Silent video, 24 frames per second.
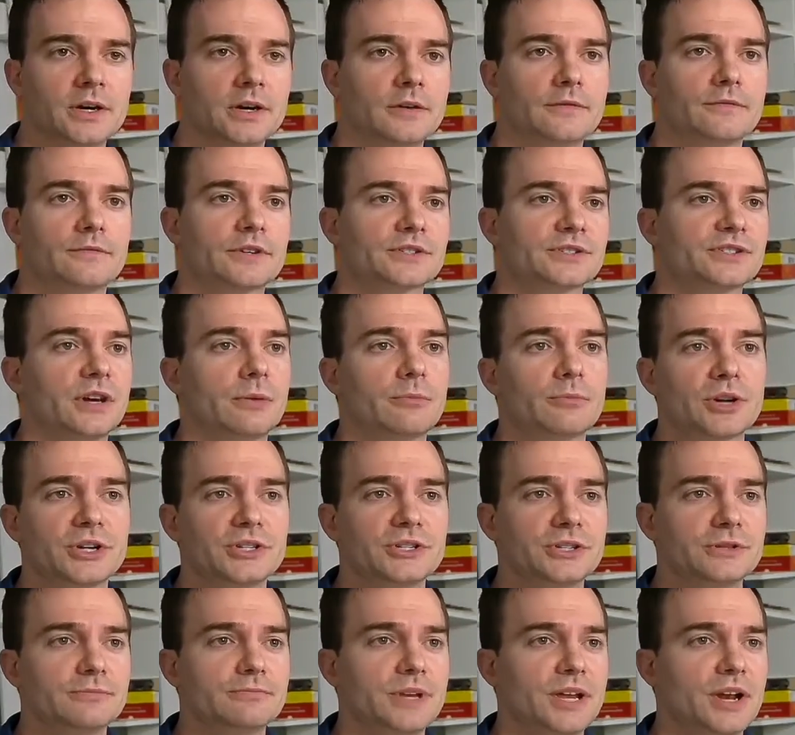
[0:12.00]
For some
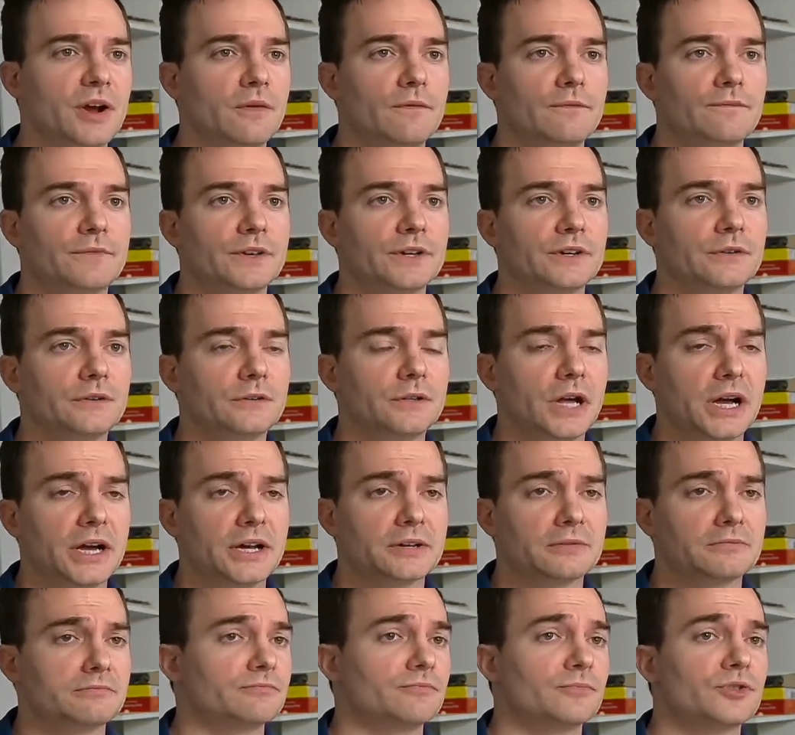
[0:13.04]
reason, they don't feel
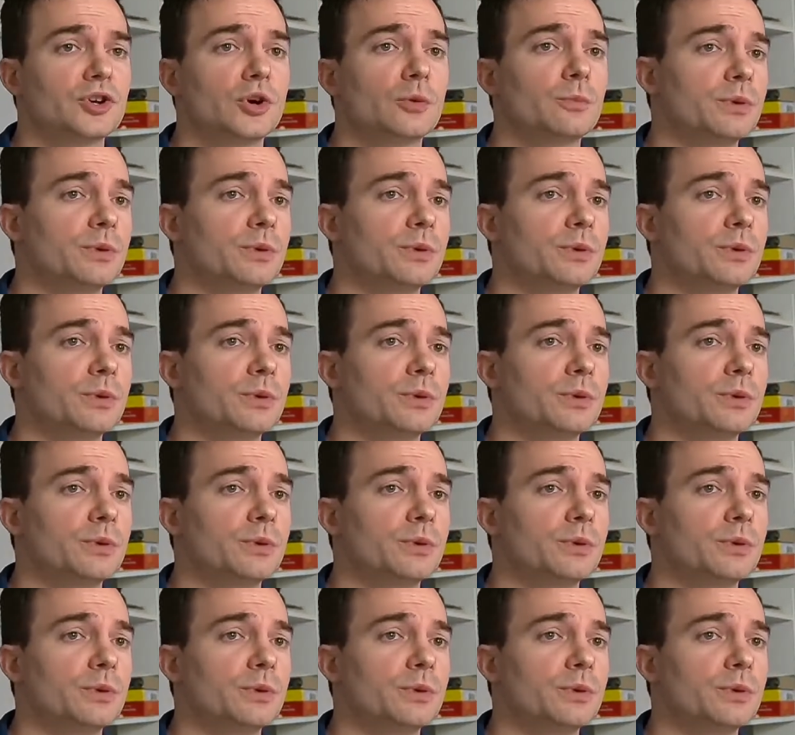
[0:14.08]
like real